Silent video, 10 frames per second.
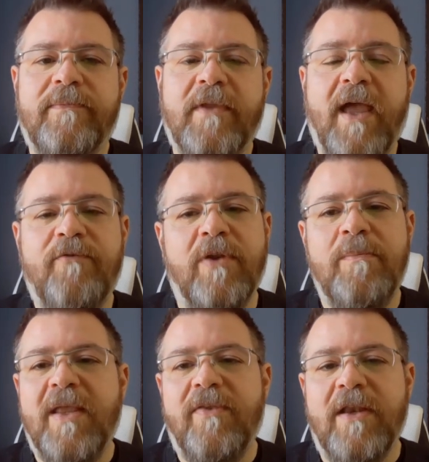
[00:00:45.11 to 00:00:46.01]
I have to
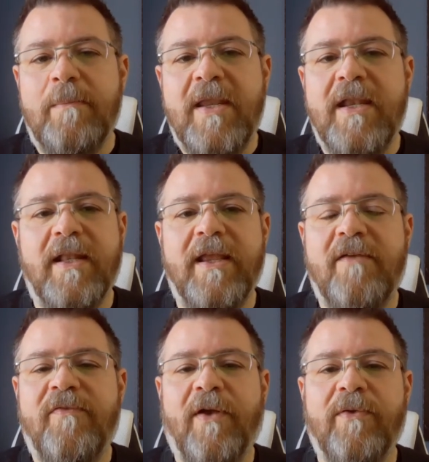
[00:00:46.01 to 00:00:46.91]
admit that immediately I
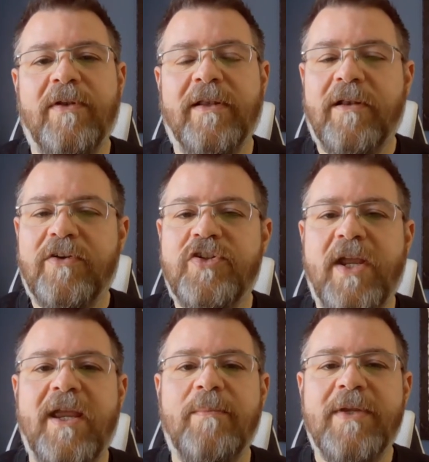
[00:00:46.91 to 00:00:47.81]
felt a little
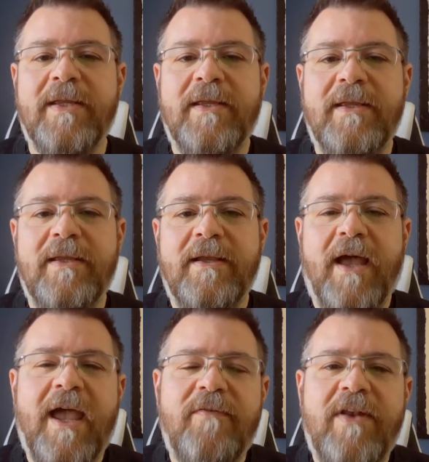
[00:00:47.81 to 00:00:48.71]
ashamed.
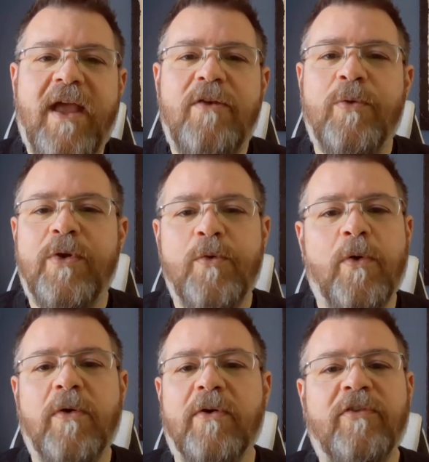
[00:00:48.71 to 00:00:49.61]
I haven't had to
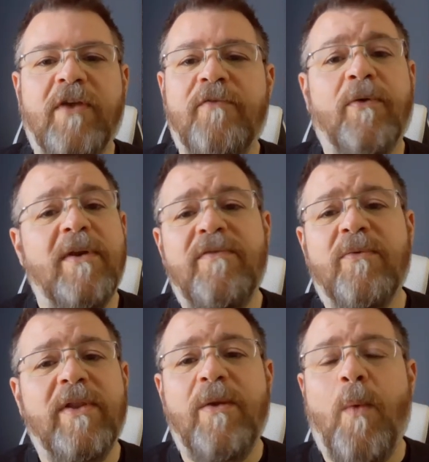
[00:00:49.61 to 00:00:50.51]
endure or suffer or even
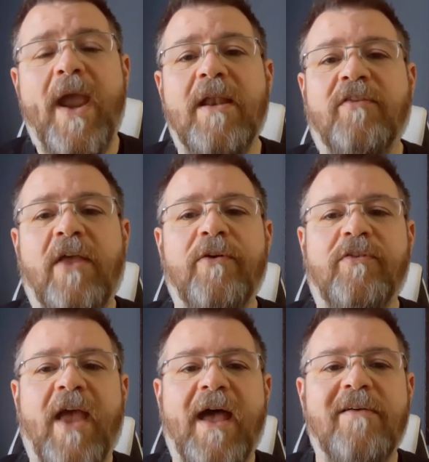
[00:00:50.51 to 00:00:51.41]
really wait as
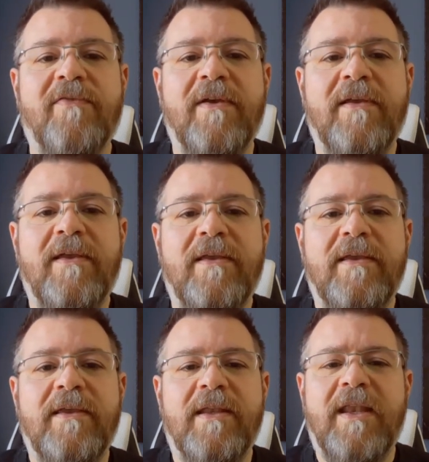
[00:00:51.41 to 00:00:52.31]
others have.
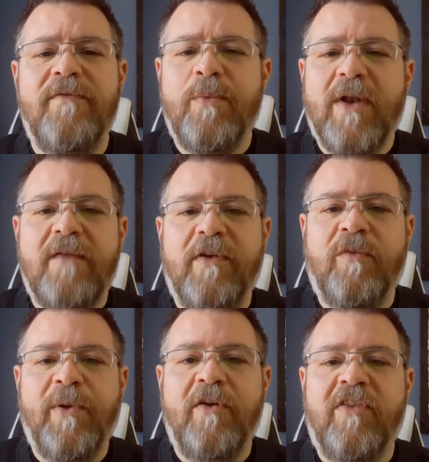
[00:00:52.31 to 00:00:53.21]
And even when I've
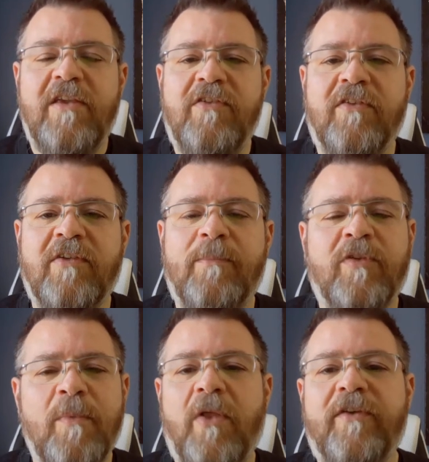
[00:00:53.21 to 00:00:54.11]
experienced these to some
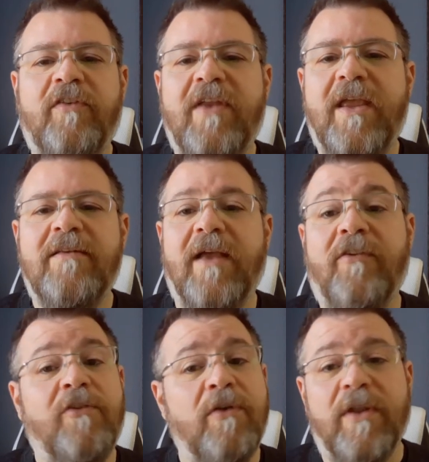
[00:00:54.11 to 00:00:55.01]
small extent,
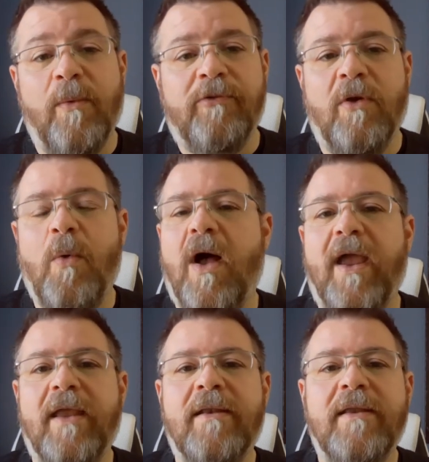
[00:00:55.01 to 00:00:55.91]
I certainly wasn't
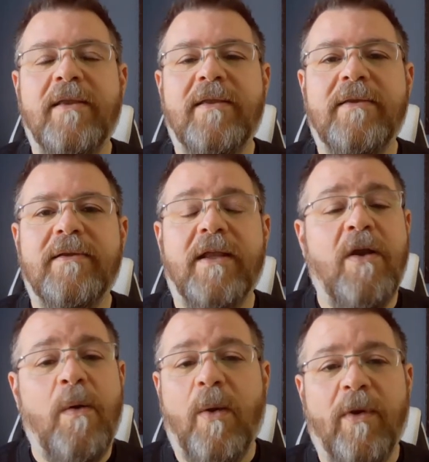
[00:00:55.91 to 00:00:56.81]
quiet. I
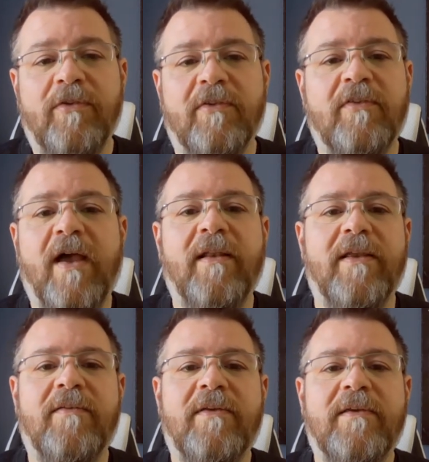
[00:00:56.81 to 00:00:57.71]
know I wasn't
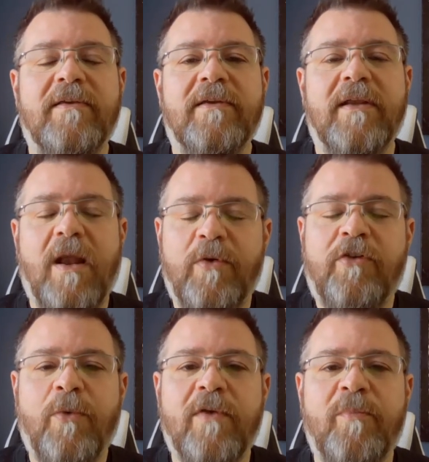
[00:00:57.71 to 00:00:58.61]
silent, and I was
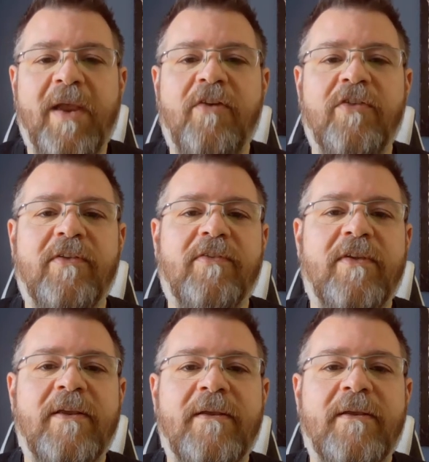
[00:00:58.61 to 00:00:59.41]
short of patience.